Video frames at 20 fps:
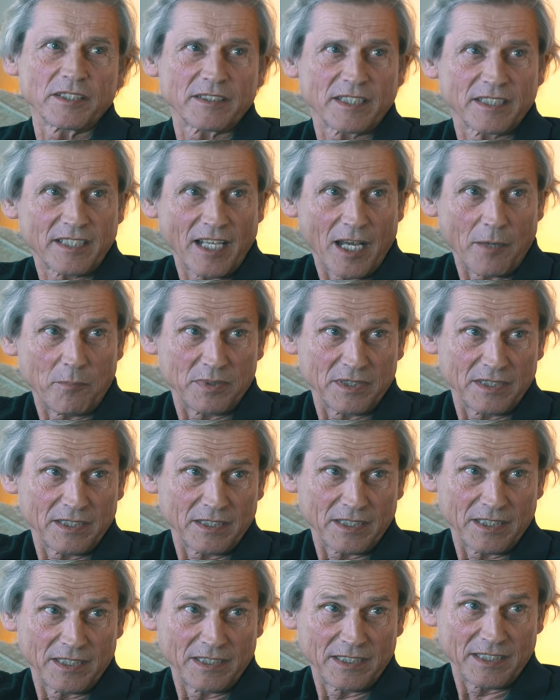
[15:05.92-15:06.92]
like it
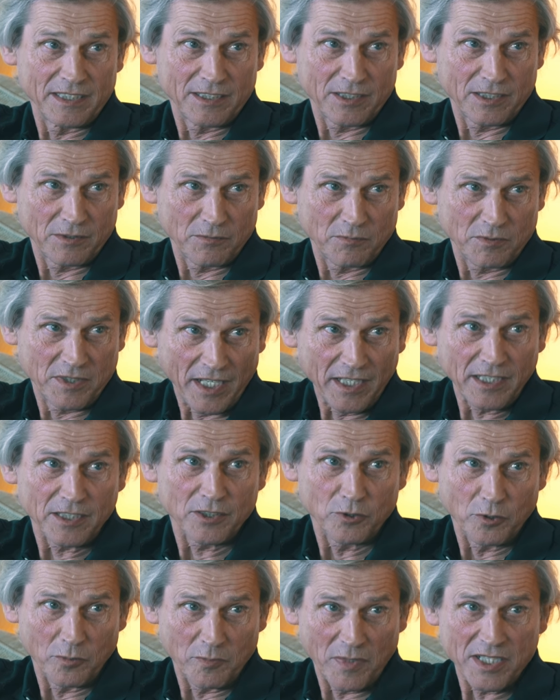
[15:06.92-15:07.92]
happened in this
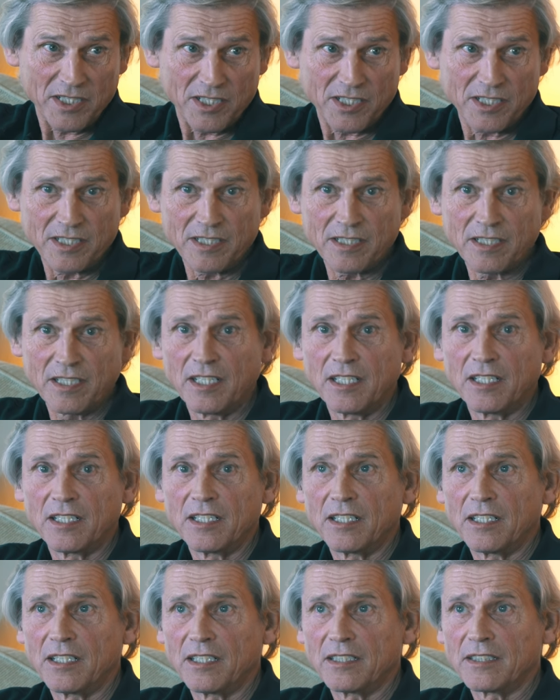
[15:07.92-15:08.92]
case you mentioned,
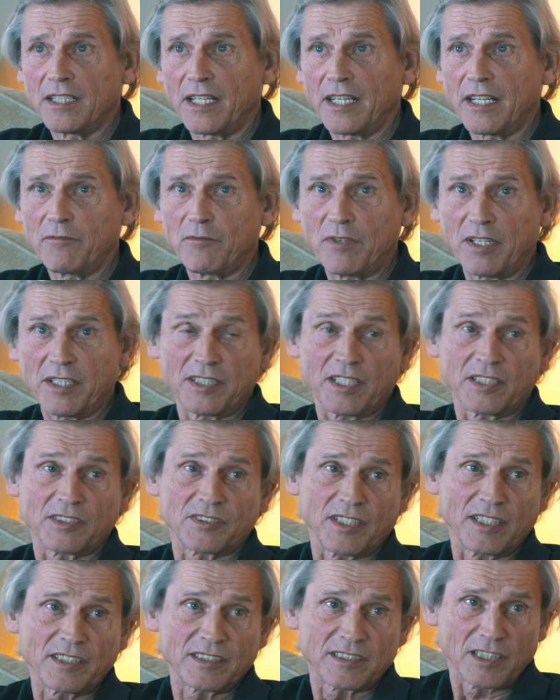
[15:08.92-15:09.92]
uh, they were in a
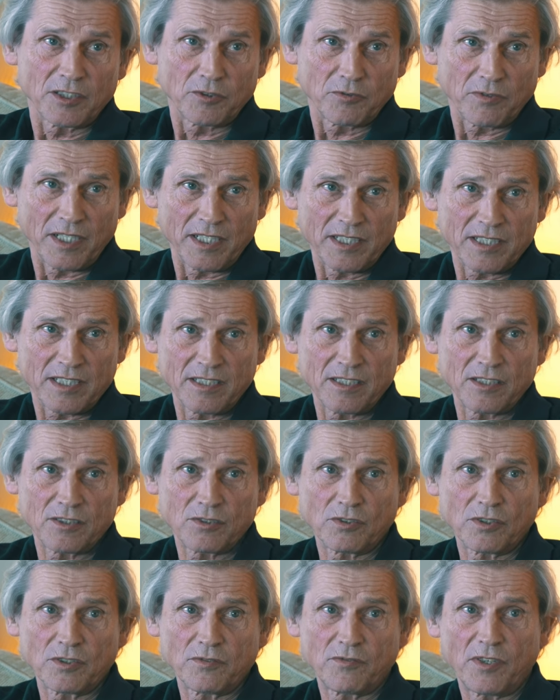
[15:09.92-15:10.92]
stress situation,
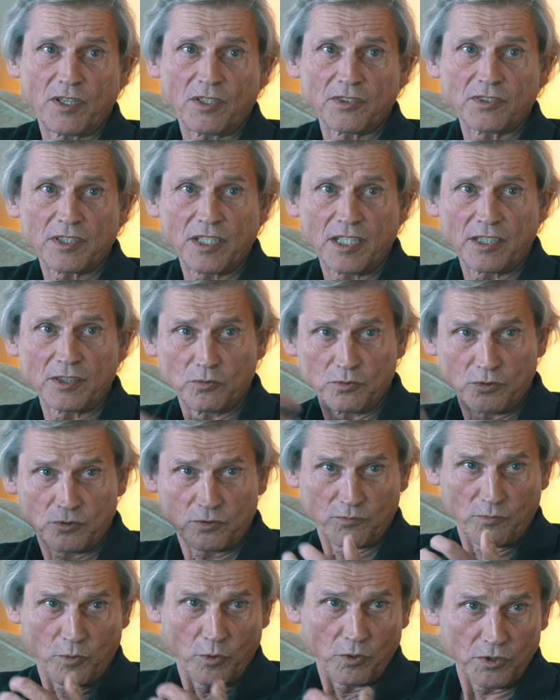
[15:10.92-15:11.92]
so the father had used
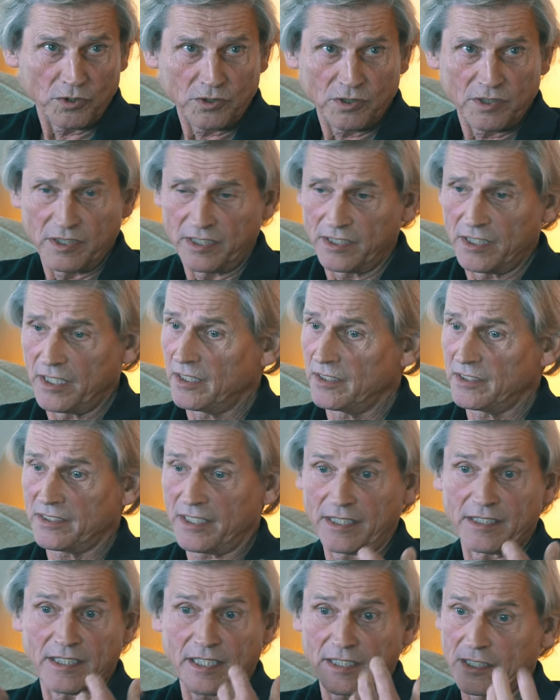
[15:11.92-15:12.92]
force. He
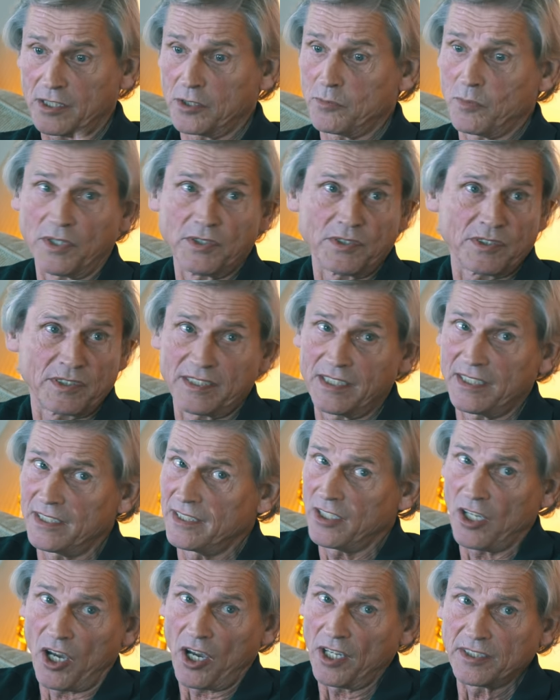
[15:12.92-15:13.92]
said that at once, he
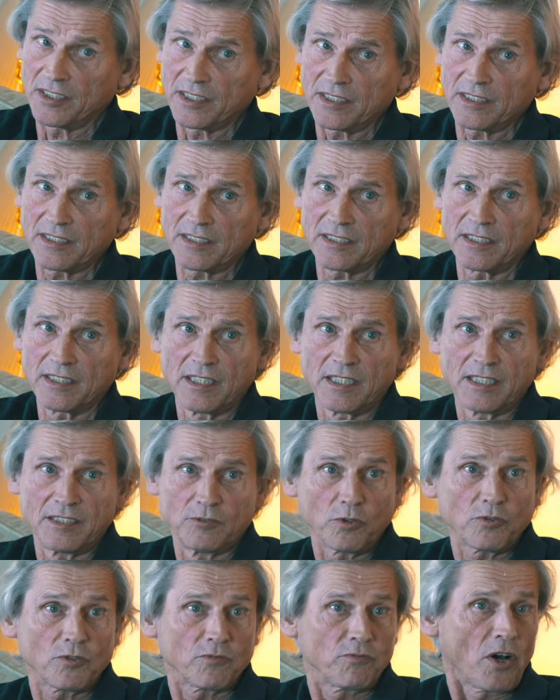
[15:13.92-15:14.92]
didn't hide it.
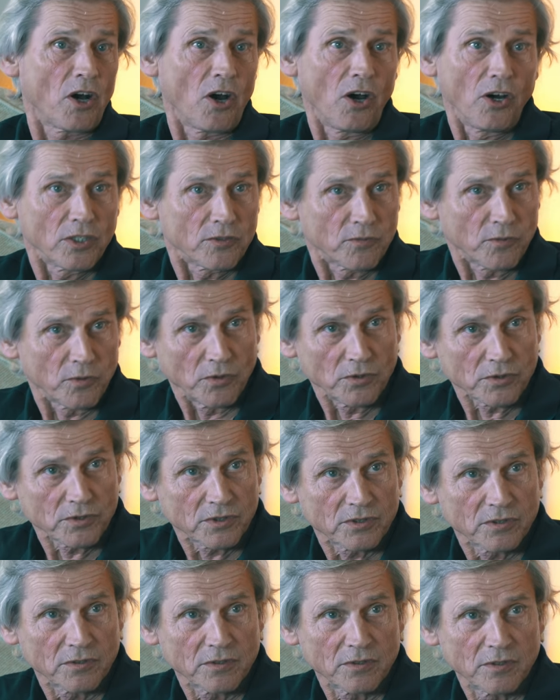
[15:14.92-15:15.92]
Not hard
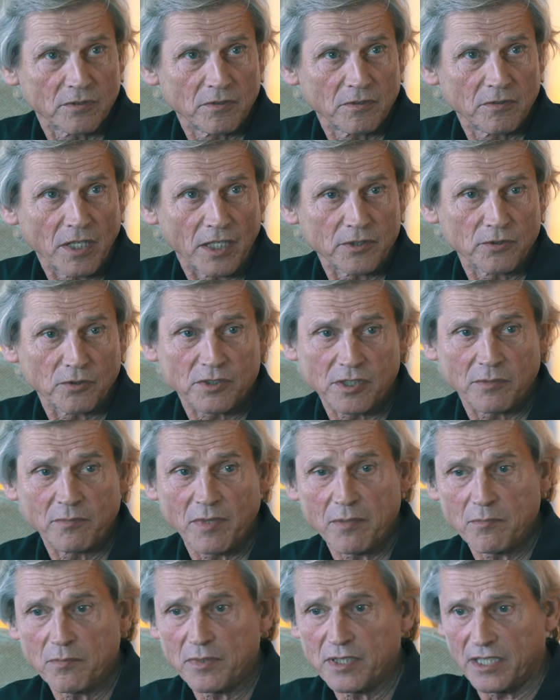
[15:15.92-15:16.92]
force, I don't
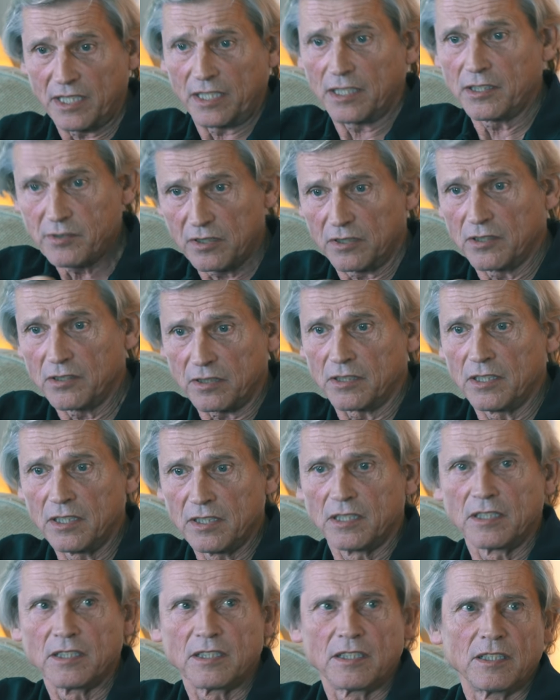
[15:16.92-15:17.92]
remember. He had, uh,
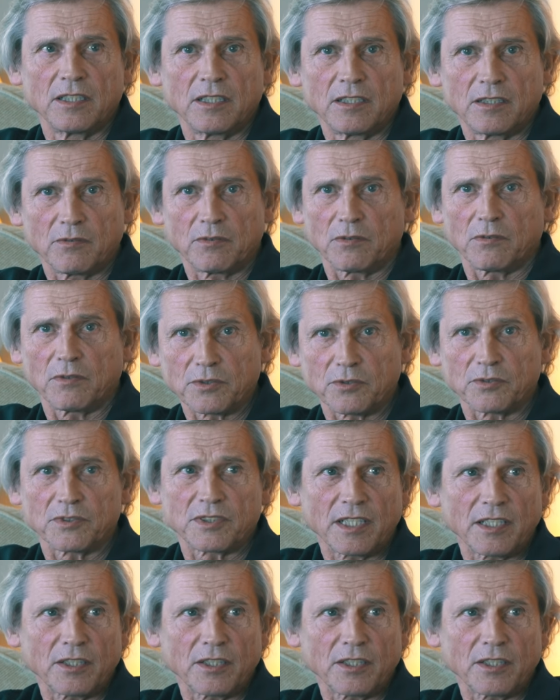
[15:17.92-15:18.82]
what do you